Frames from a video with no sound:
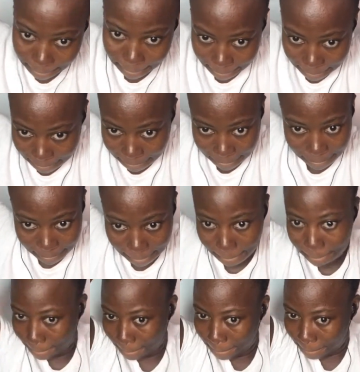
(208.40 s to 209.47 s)
kind of
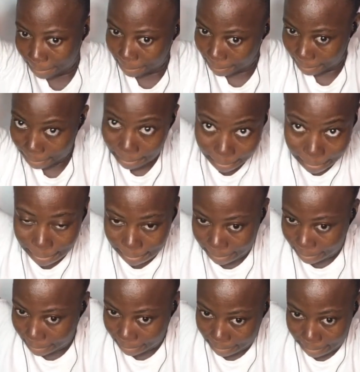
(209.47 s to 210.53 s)
a
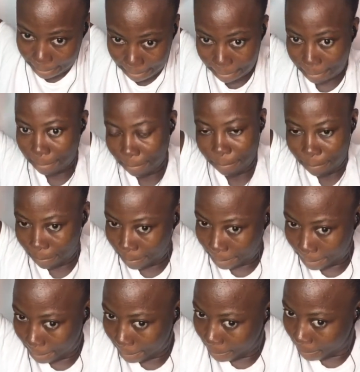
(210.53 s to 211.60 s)
bun, is
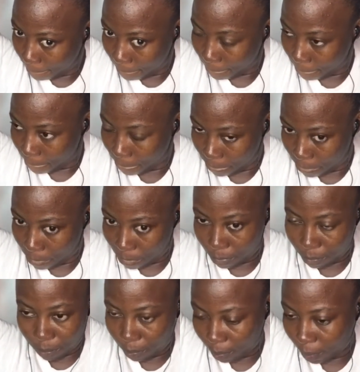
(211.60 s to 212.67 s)
it bun,
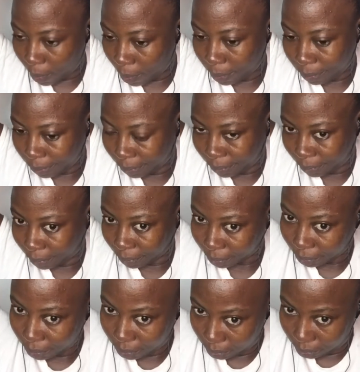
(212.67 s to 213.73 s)
bun